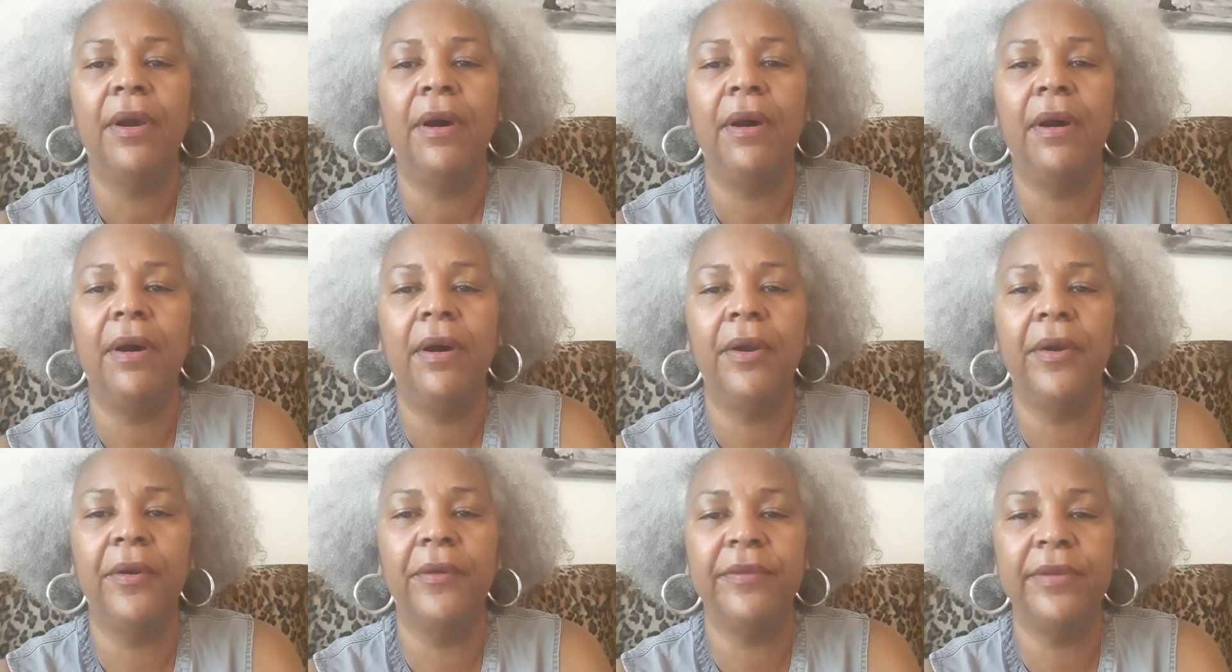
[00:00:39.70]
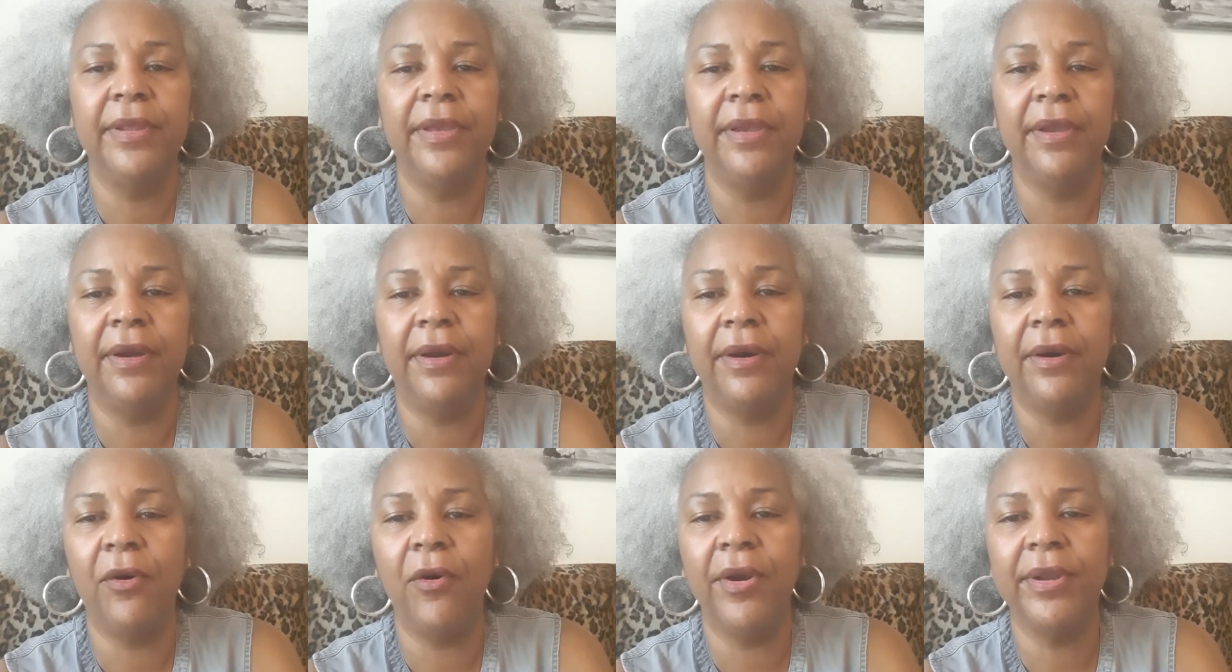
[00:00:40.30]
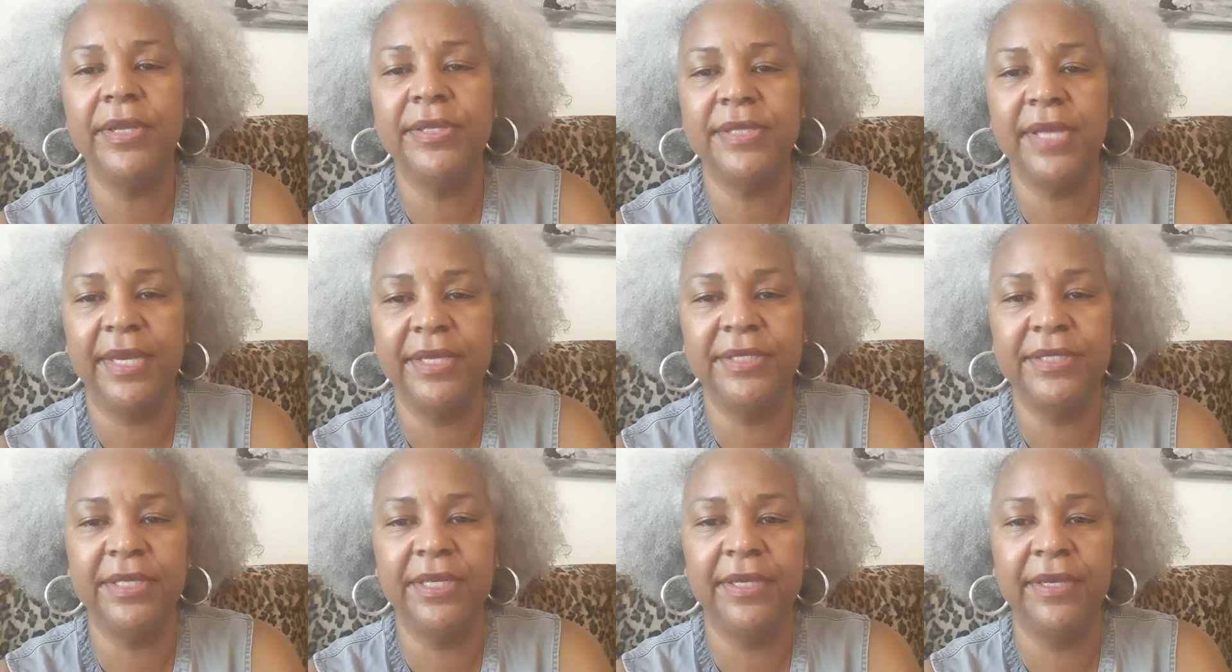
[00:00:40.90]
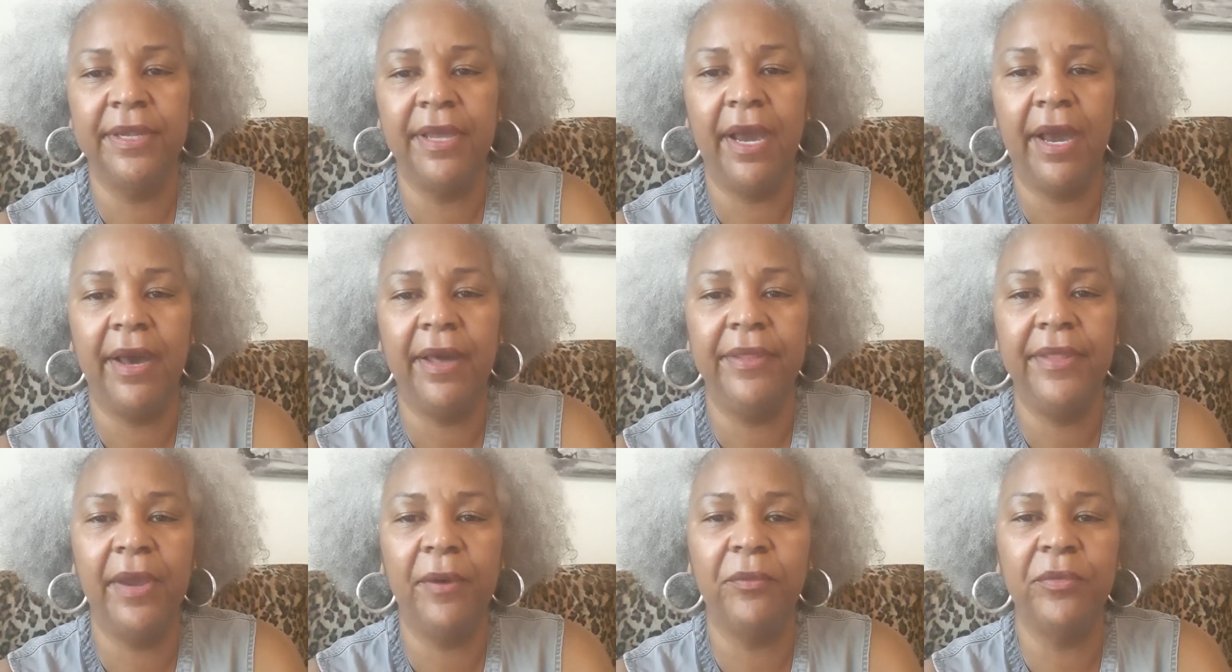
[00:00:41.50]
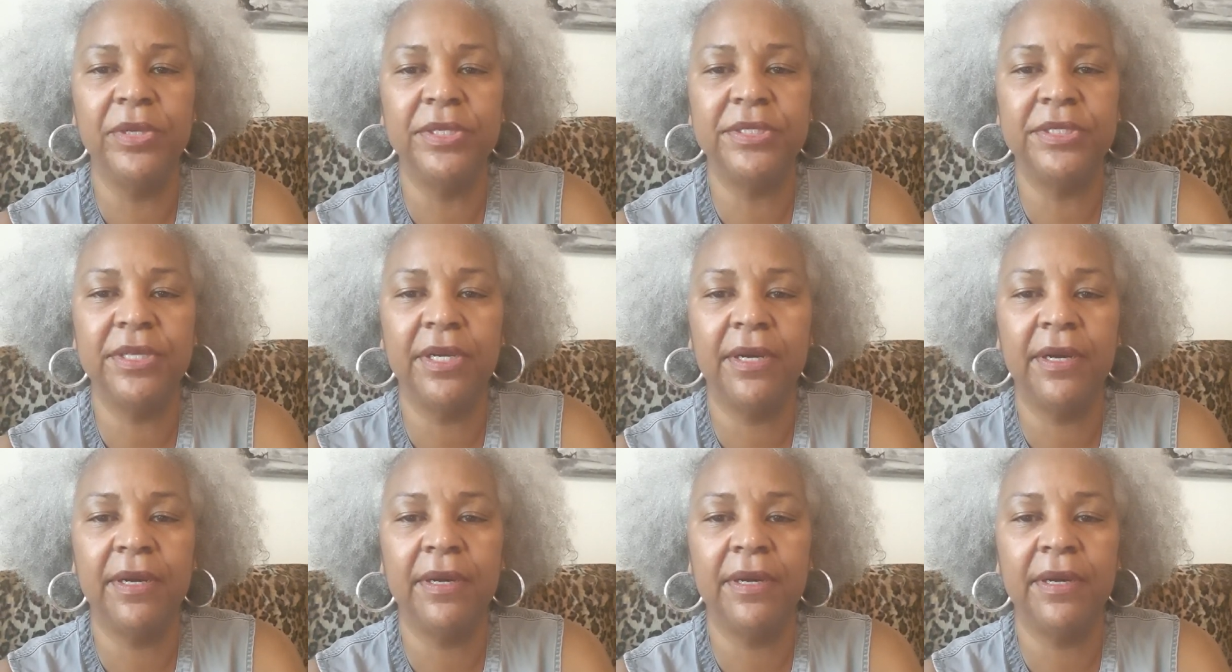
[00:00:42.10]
earthly organization, that which